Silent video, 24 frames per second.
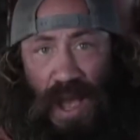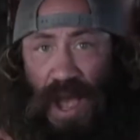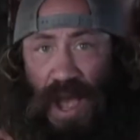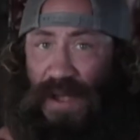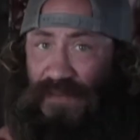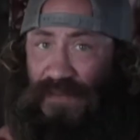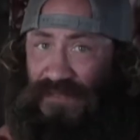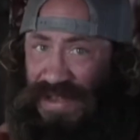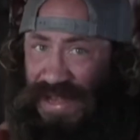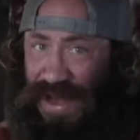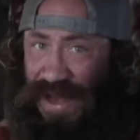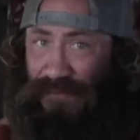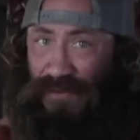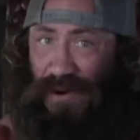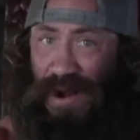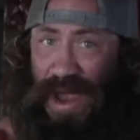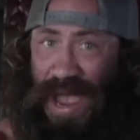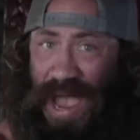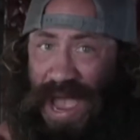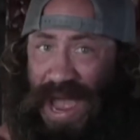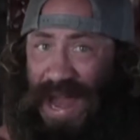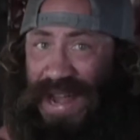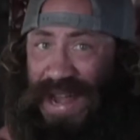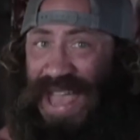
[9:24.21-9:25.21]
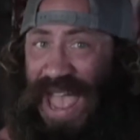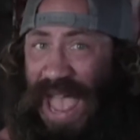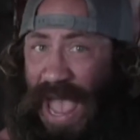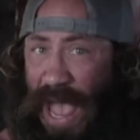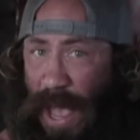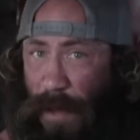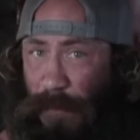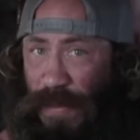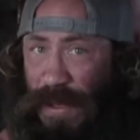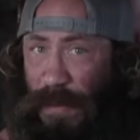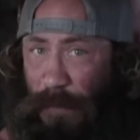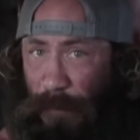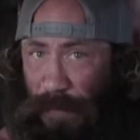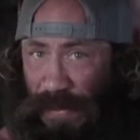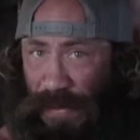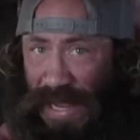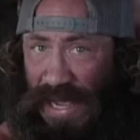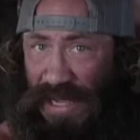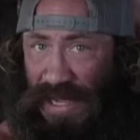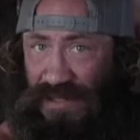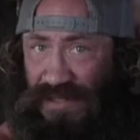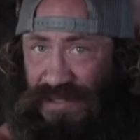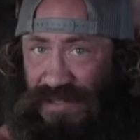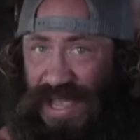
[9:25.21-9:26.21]
I've never had ab
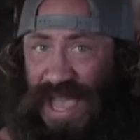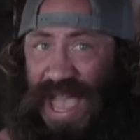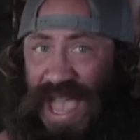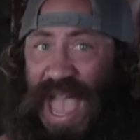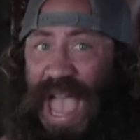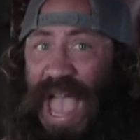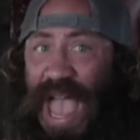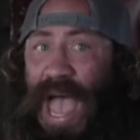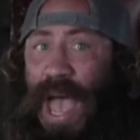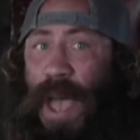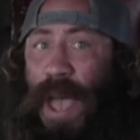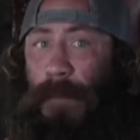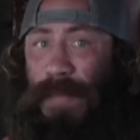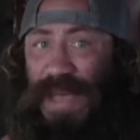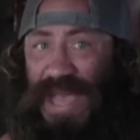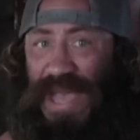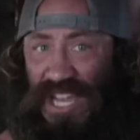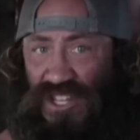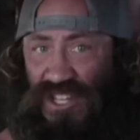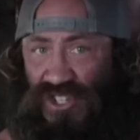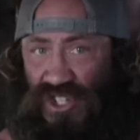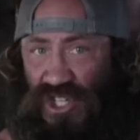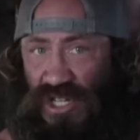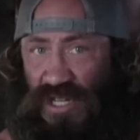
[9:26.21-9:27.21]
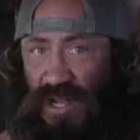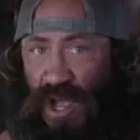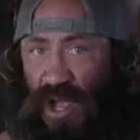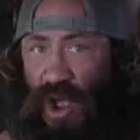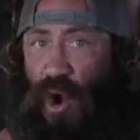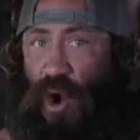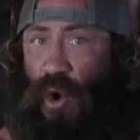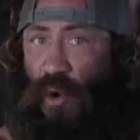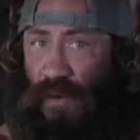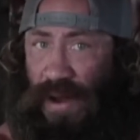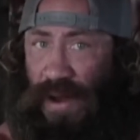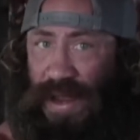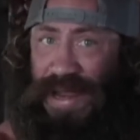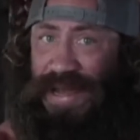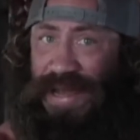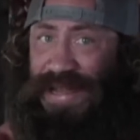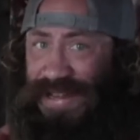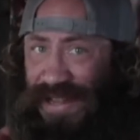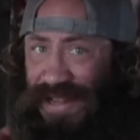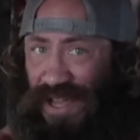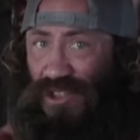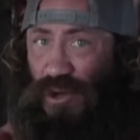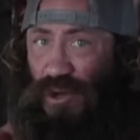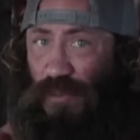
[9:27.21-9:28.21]
implants, ab etching, or any
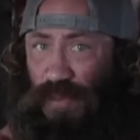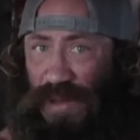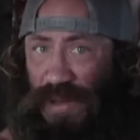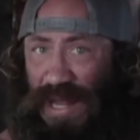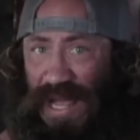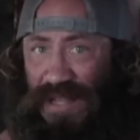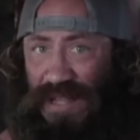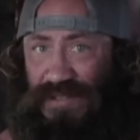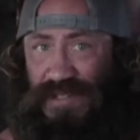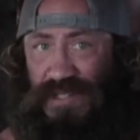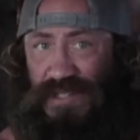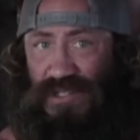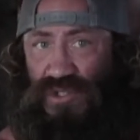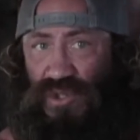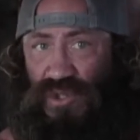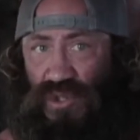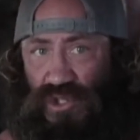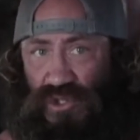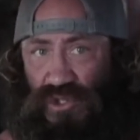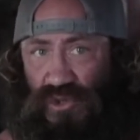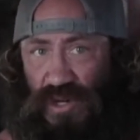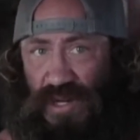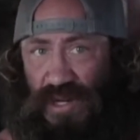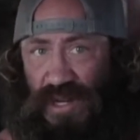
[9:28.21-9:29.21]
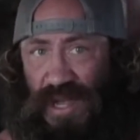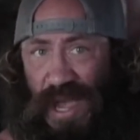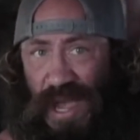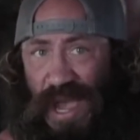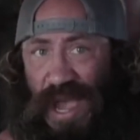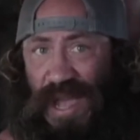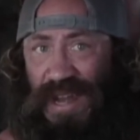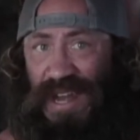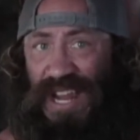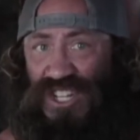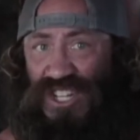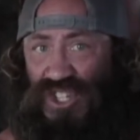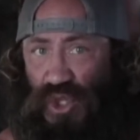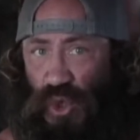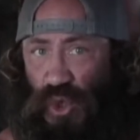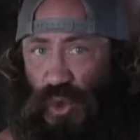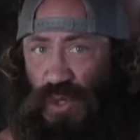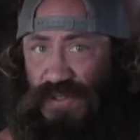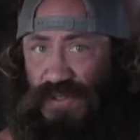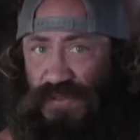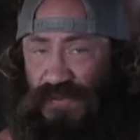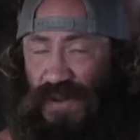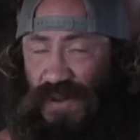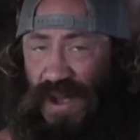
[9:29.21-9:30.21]
other plastic surgery, and I sure
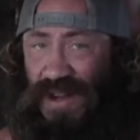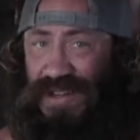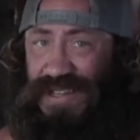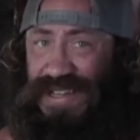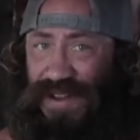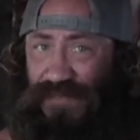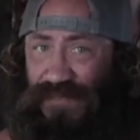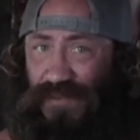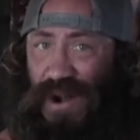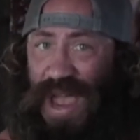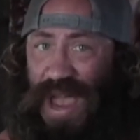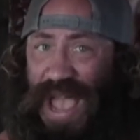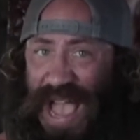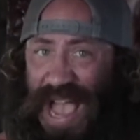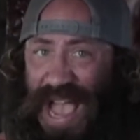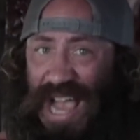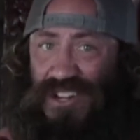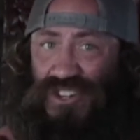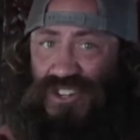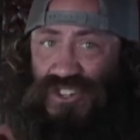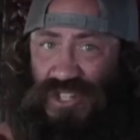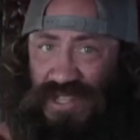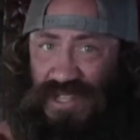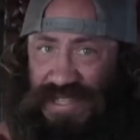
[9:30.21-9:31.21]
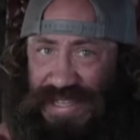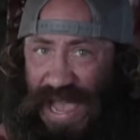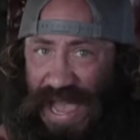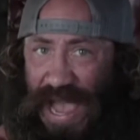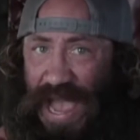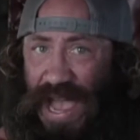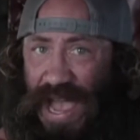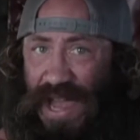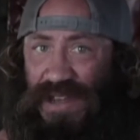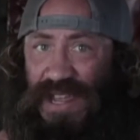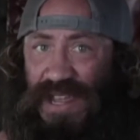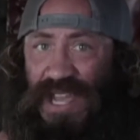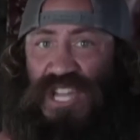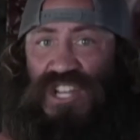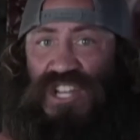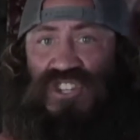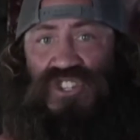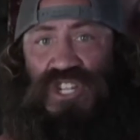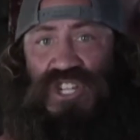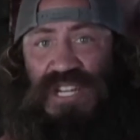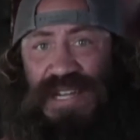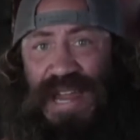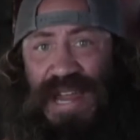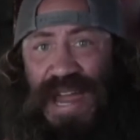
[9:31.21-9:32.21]
as fuck never actually had
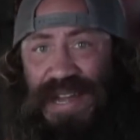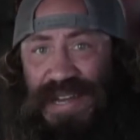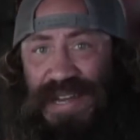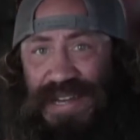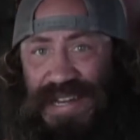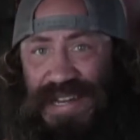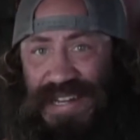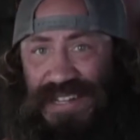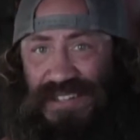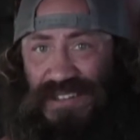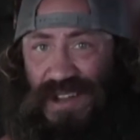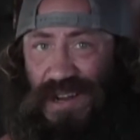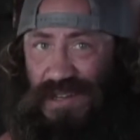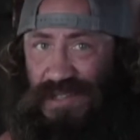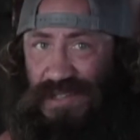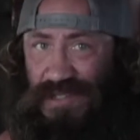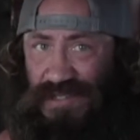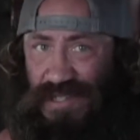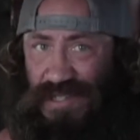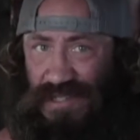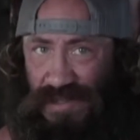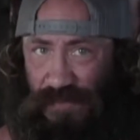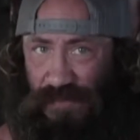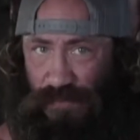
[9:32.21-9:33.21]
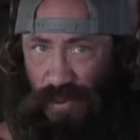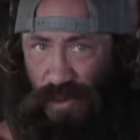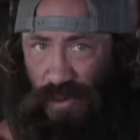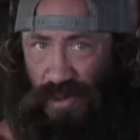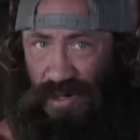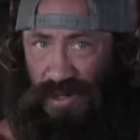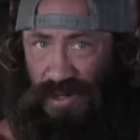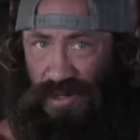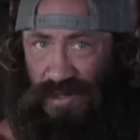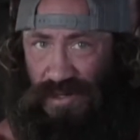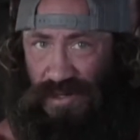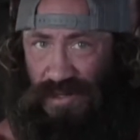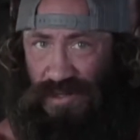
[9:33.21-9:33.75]
gene editing done in Singapore